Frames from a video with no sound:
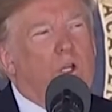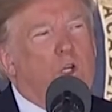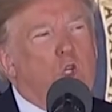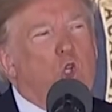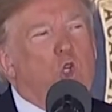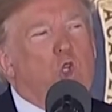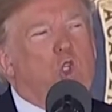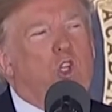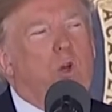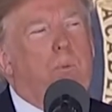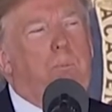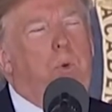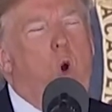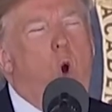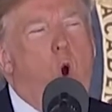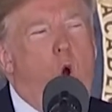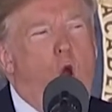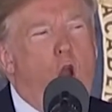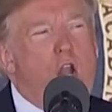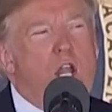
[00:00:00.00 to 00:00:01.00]
to
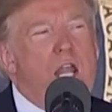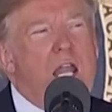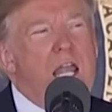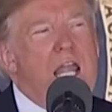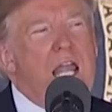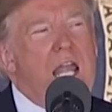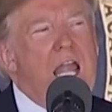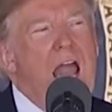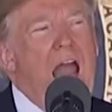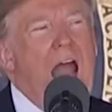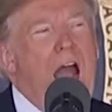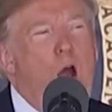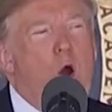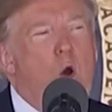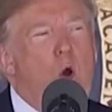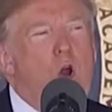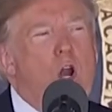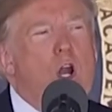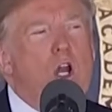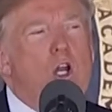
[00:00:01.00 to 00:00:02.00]
support
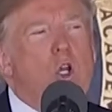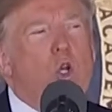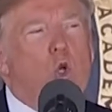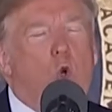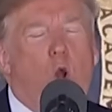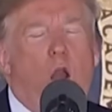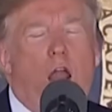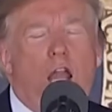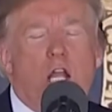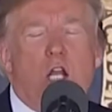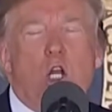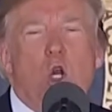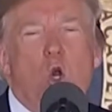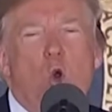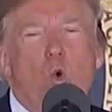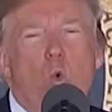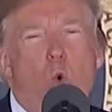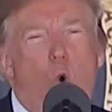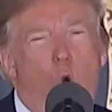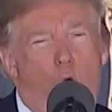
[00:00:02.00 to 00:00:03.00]
our great
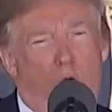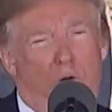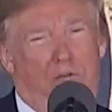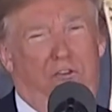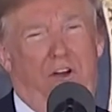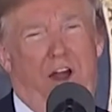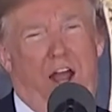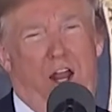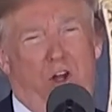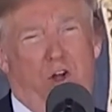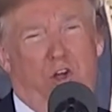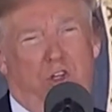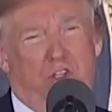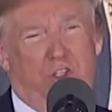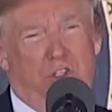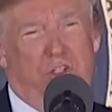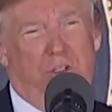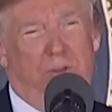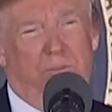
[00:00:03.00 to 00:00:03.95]
warfighters.